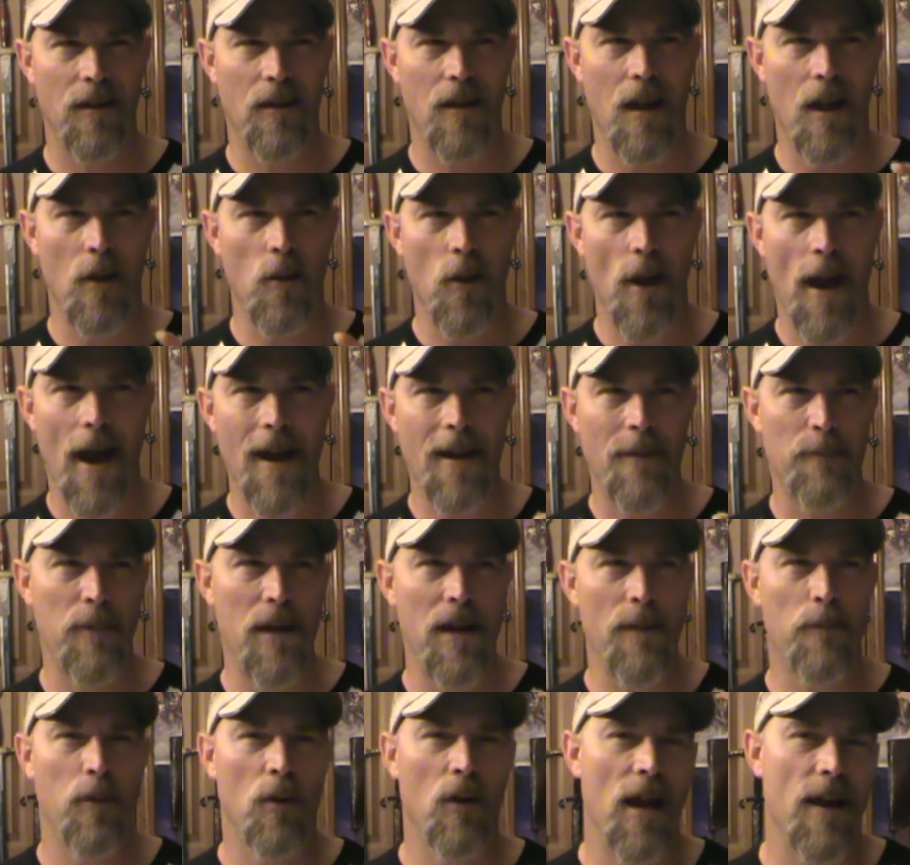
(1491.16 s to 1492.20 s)
a lot of
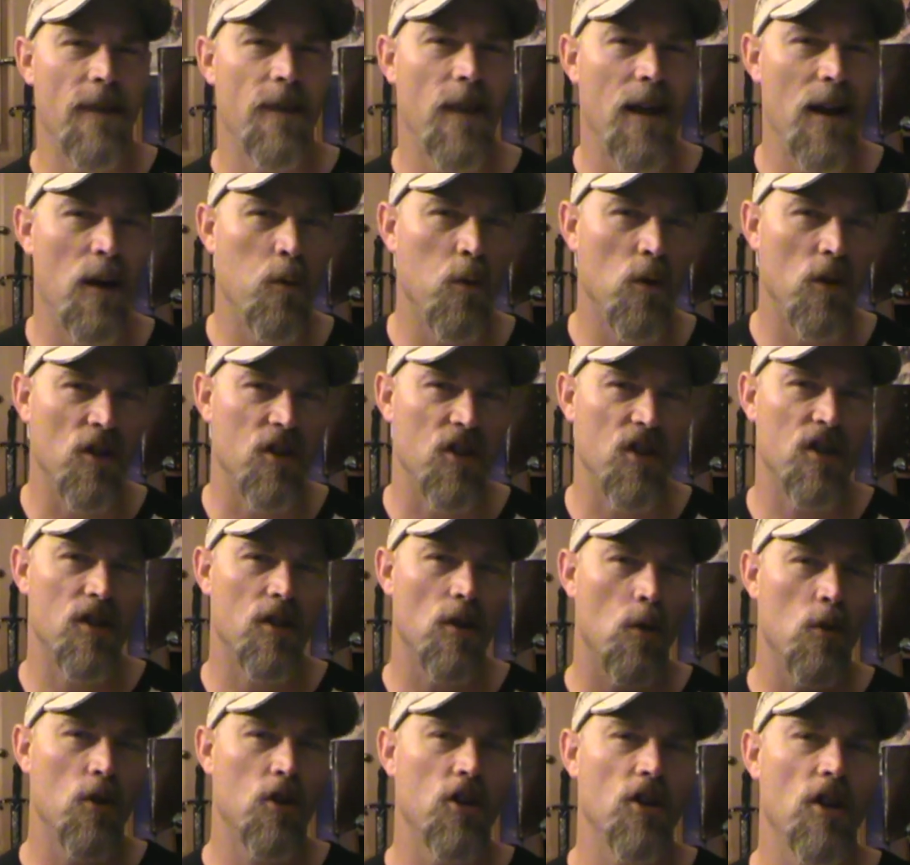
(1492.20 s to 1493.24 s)
people, I think, will
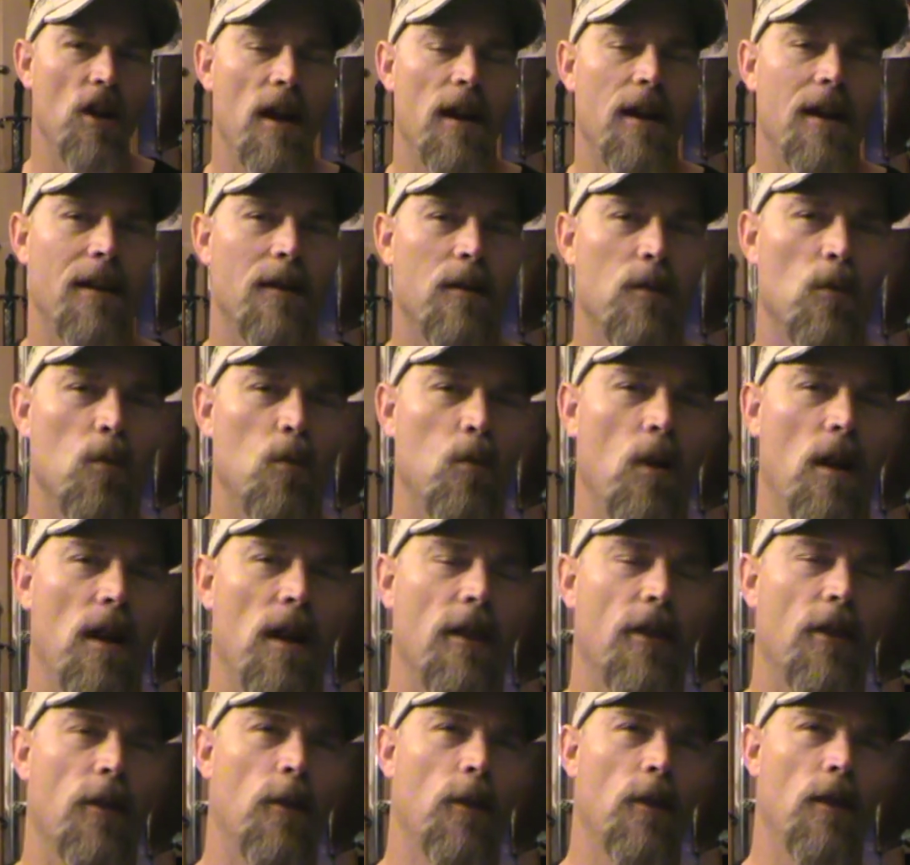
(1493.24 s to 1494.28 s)
associate it
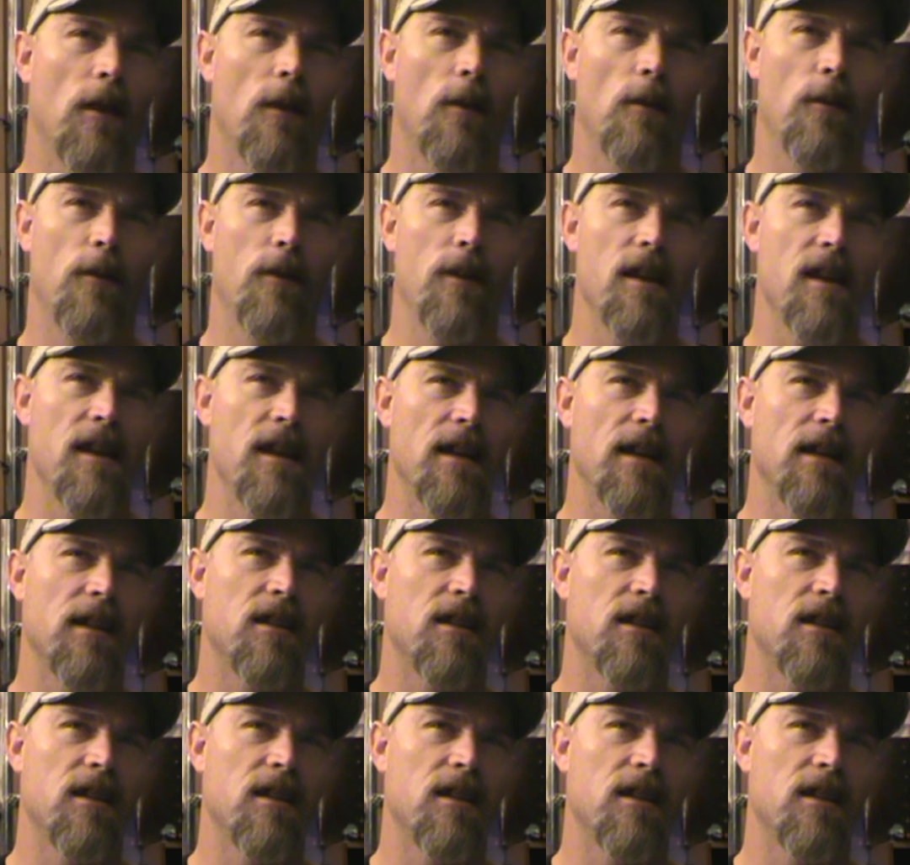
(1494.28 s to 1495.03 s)
with the